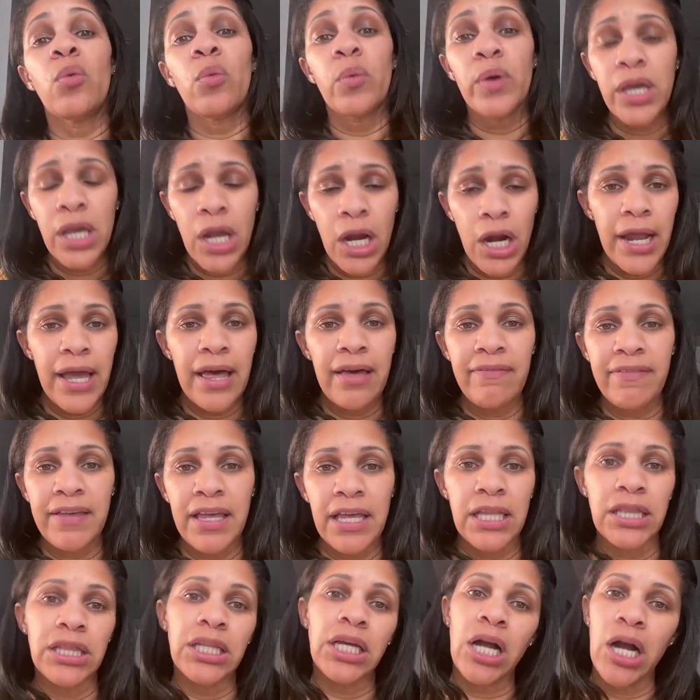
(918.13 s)
we are
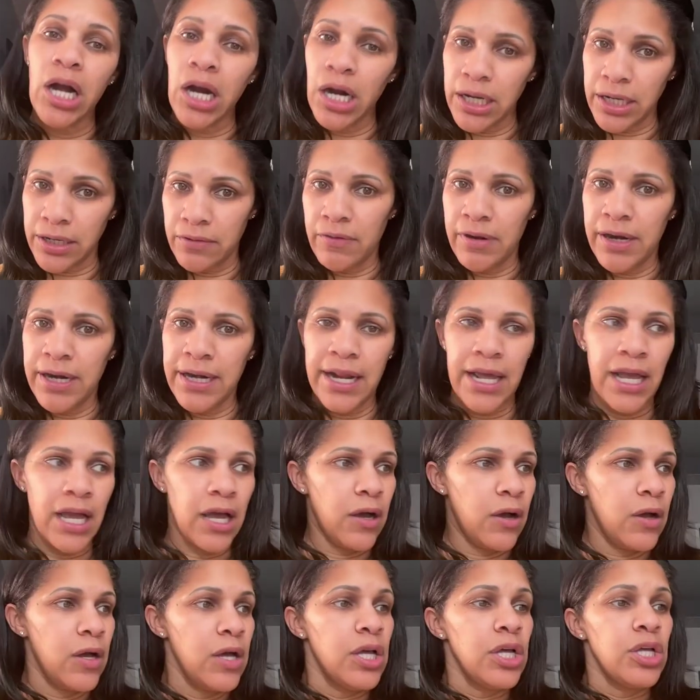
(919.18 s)
heavy in the garden right
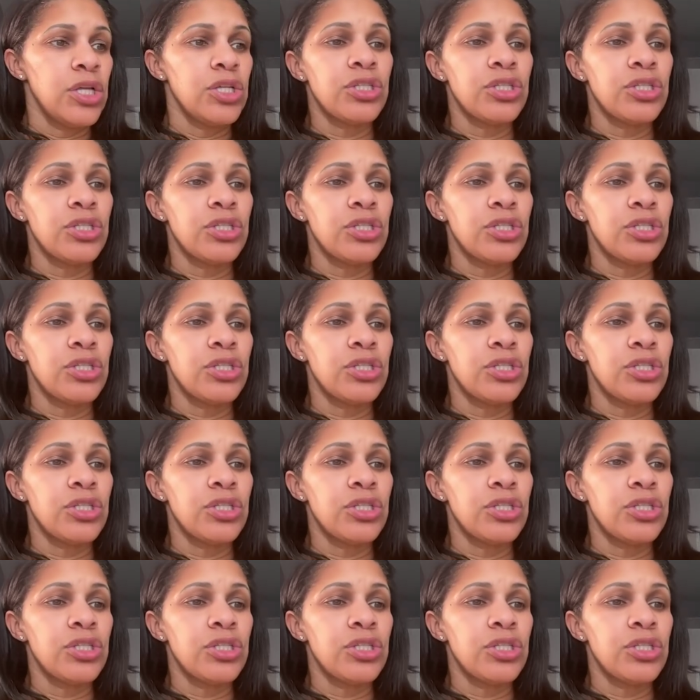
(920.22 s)
now.